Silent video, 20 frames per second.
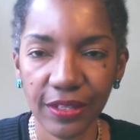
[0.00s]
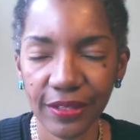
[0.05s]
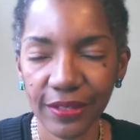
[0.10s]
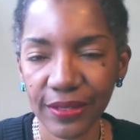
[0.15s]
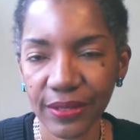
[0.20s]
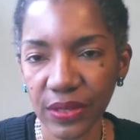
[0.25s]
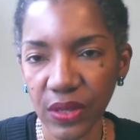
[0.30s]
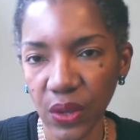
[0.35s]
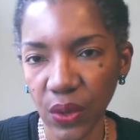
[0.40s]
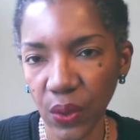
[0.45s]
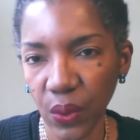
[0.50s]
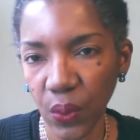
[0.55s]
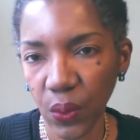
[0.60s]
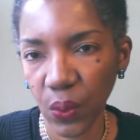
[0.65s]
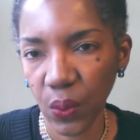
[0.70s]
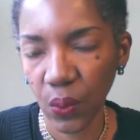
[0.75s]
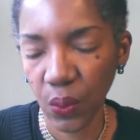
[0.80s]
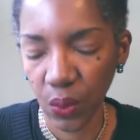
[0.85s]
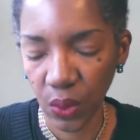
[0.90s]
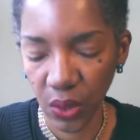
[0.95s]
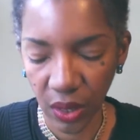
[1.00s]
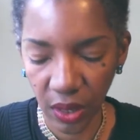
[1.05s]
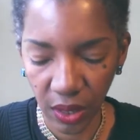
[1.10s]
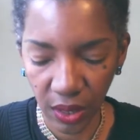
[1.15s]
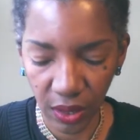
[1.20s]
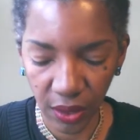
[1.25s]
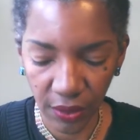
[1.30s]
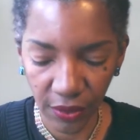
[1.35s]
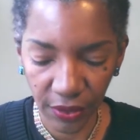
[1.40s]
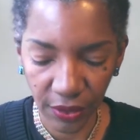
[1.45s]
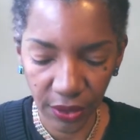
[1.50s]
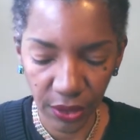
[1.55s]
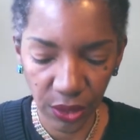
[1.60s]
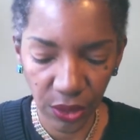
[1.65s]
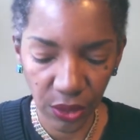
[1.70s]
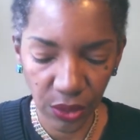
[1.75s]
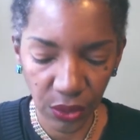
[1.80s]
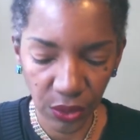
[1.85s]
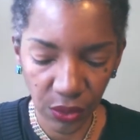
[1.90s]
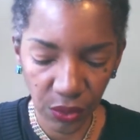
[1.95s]
So,
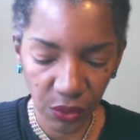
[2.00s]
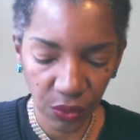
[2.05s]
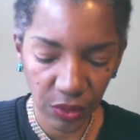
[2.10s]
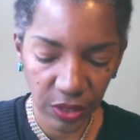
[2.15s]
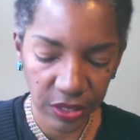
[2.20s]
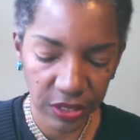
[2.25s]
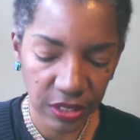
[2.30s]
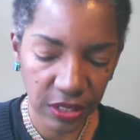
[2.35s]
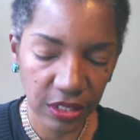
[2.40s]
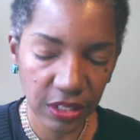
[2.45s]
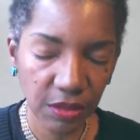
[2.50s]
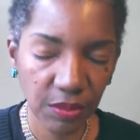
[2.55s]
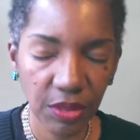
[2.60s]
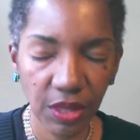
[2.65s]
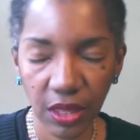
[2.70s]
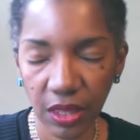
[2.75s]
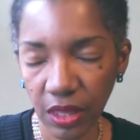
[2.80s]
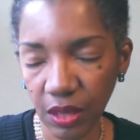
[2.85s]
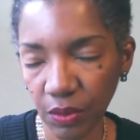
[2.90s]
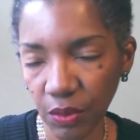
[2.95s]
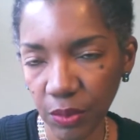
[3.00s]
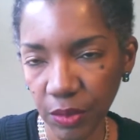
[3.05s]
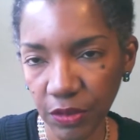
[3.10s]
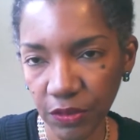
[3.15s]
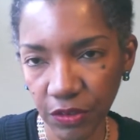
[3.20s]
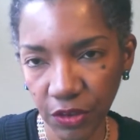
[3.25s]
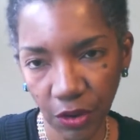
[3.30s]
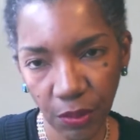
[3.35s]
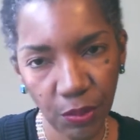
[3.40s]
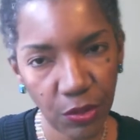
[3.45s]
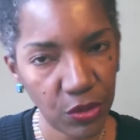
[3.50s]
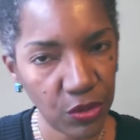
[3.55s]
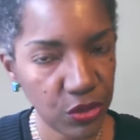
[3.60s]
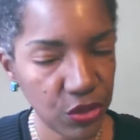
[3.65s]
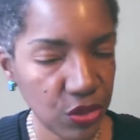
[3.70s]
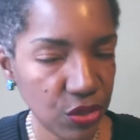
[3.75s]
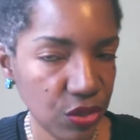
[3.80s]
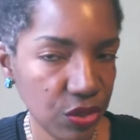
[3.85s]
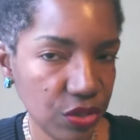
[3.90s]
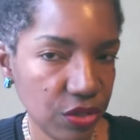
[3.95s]
you, this is something that will be very
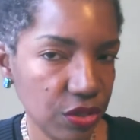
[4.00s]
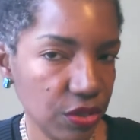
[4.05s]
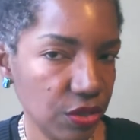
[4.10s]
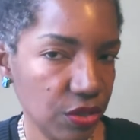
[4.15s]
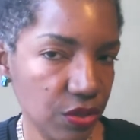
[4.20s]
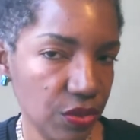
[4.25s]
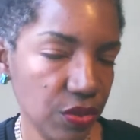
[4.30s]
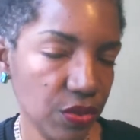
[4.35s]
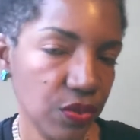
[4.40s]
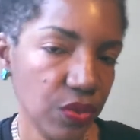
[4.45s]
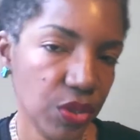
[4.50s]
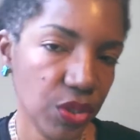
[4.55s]
personal to you.